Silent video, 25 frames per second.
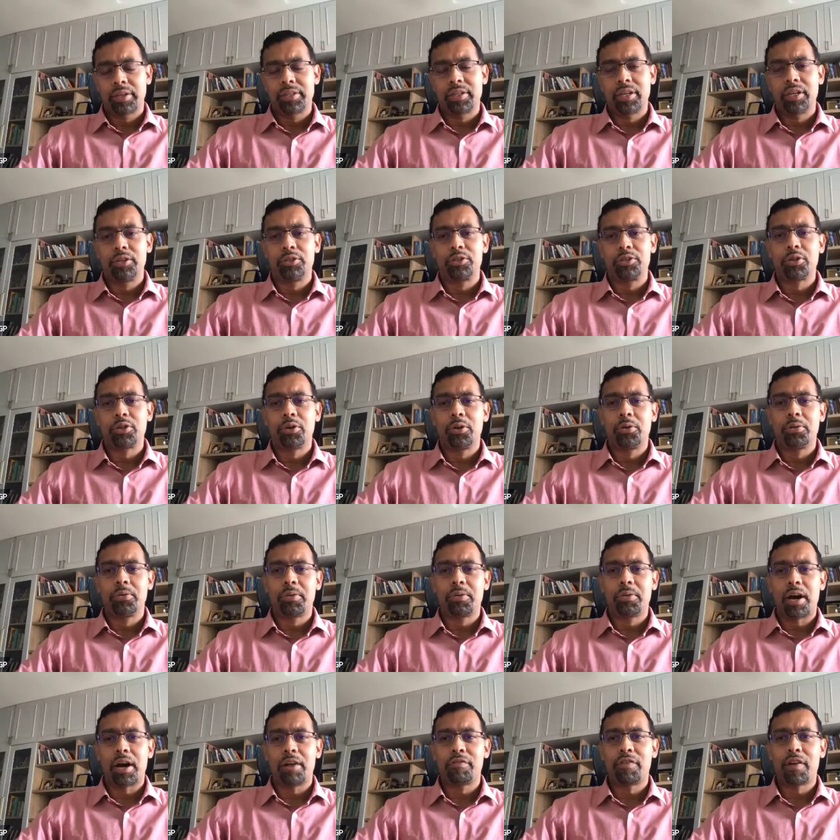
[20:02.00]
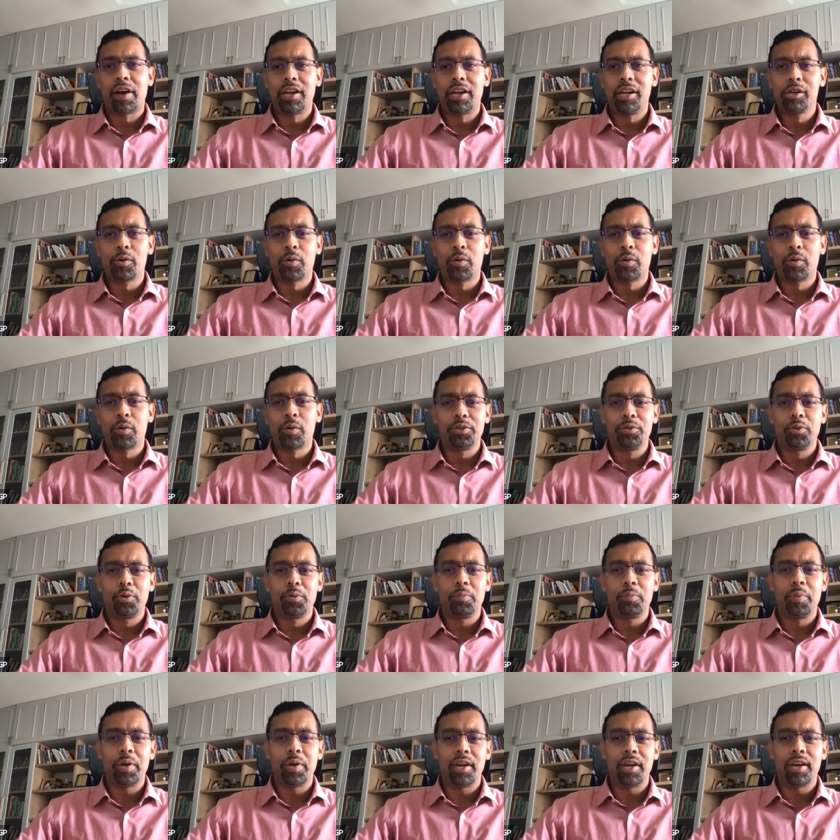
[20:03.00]
Excellent. So our final question
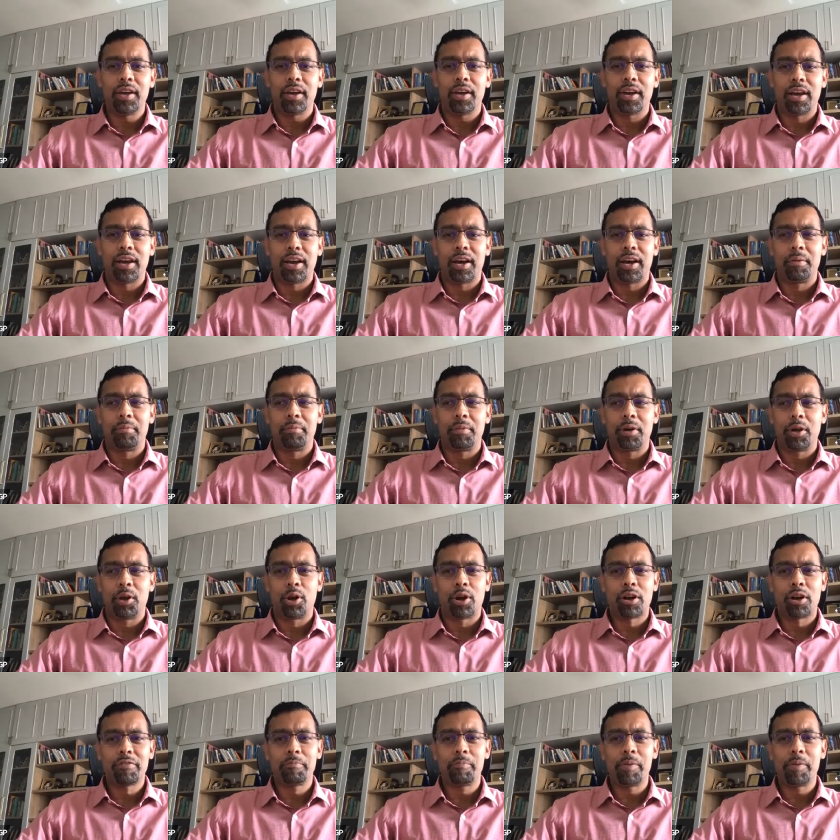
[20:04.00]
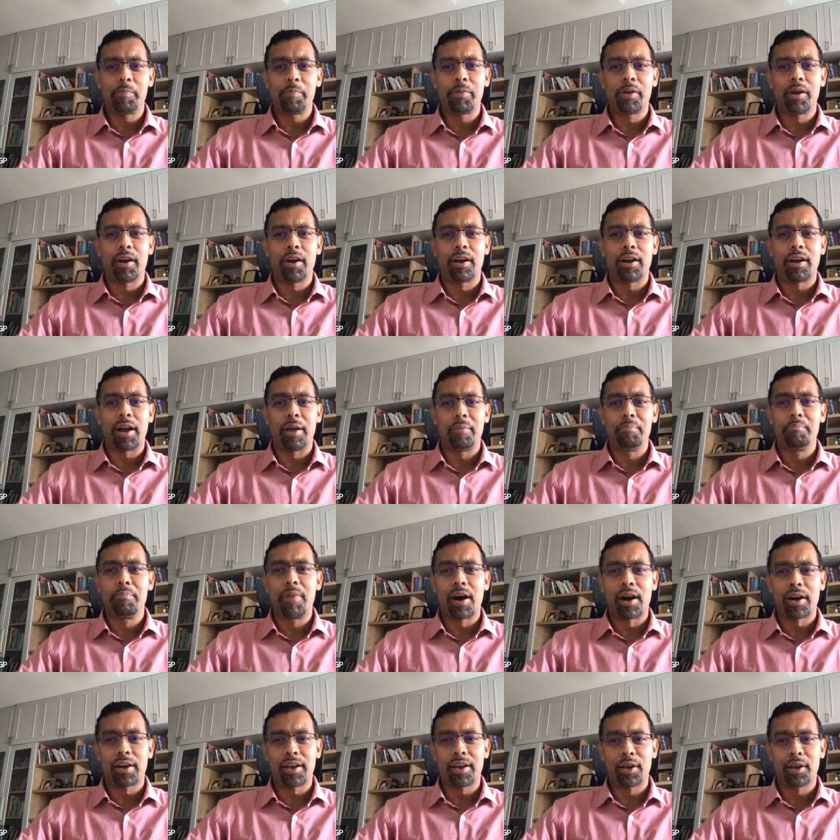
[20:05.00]
would be: uh, a lot of people are
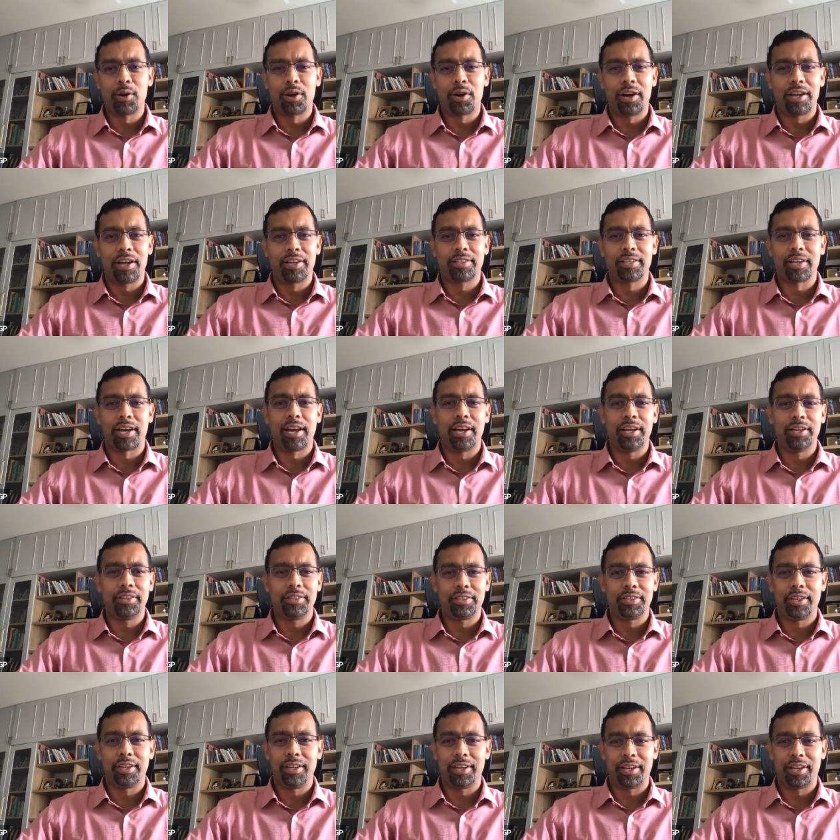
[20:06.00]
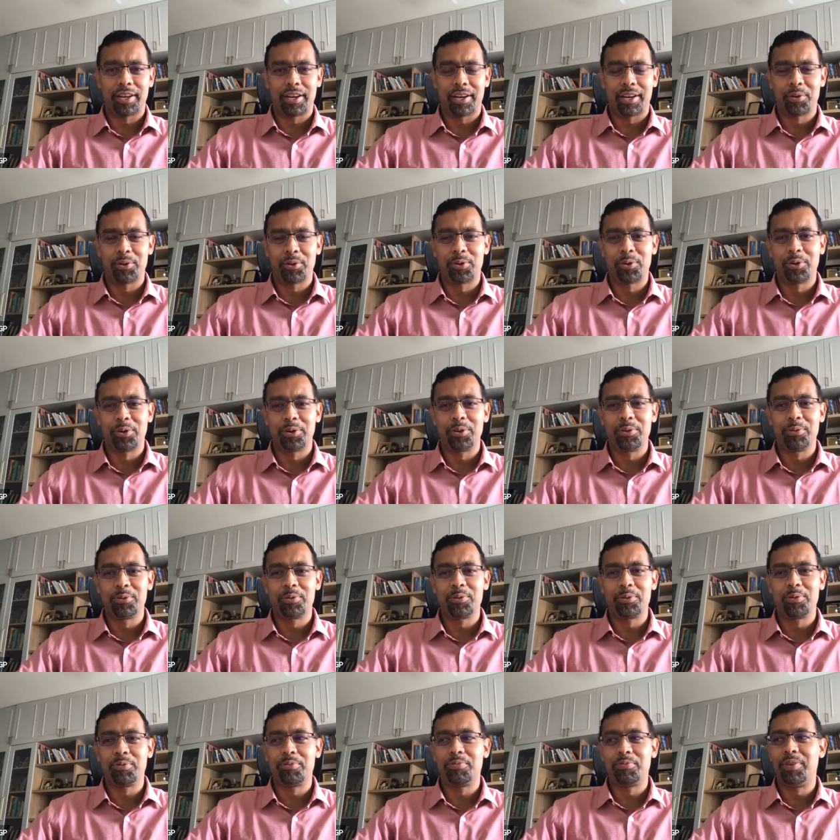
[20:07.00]
embarking on an SRE journey. I know you,
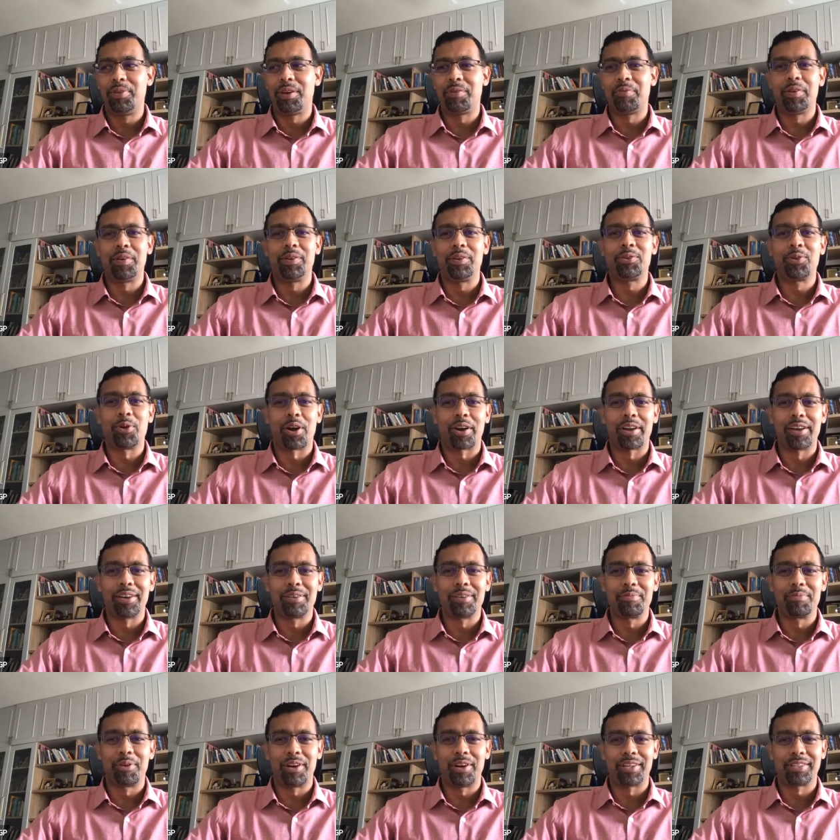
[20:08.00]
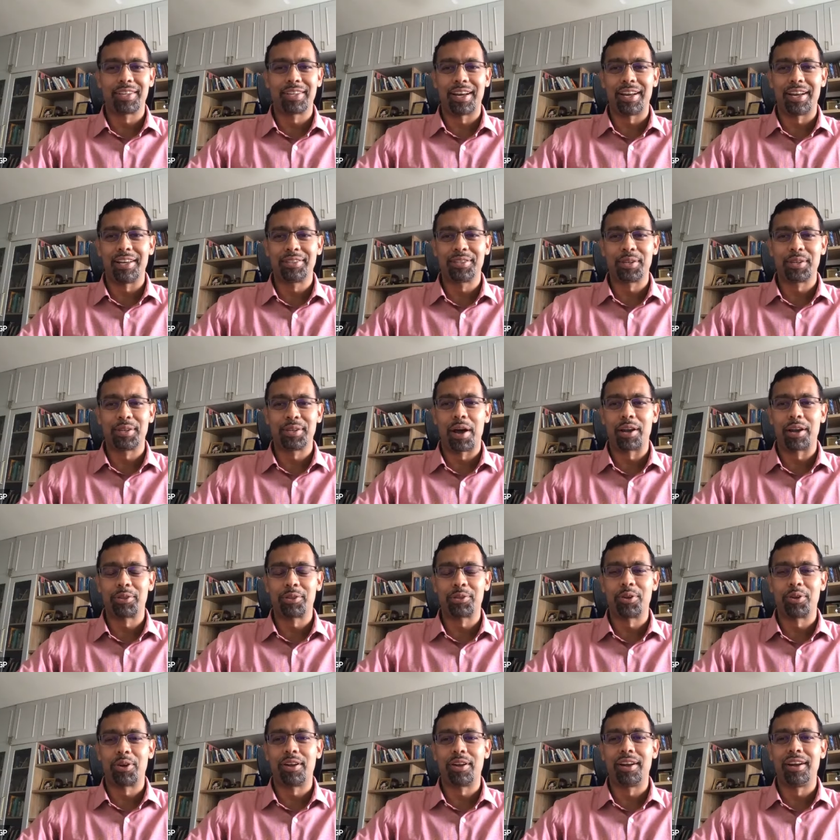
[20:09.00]
you we have been talking about SRE is a
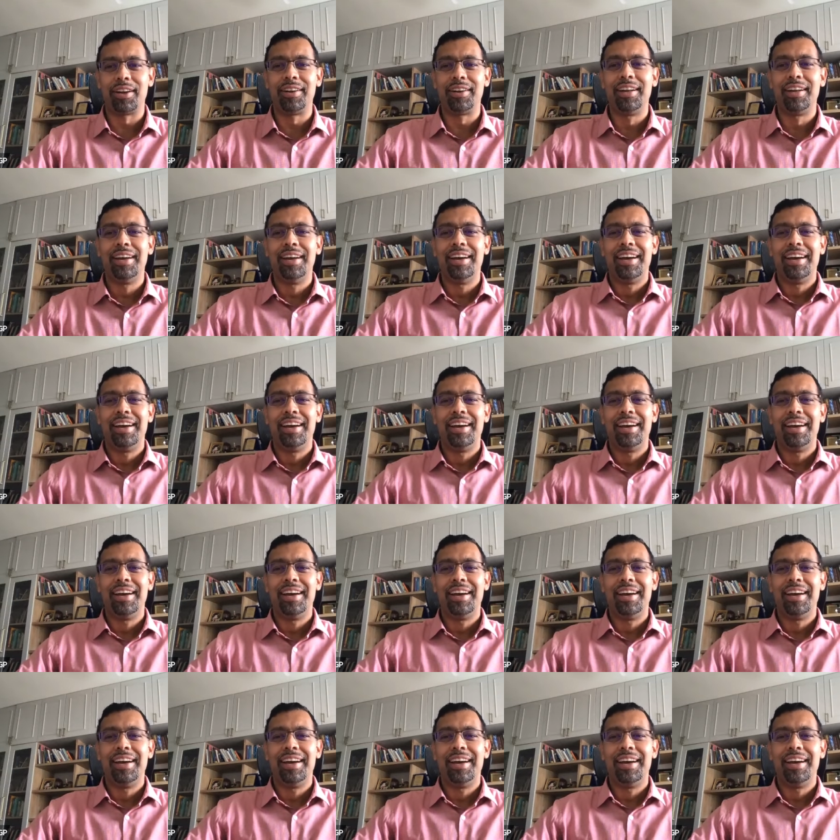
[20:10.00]
marathon and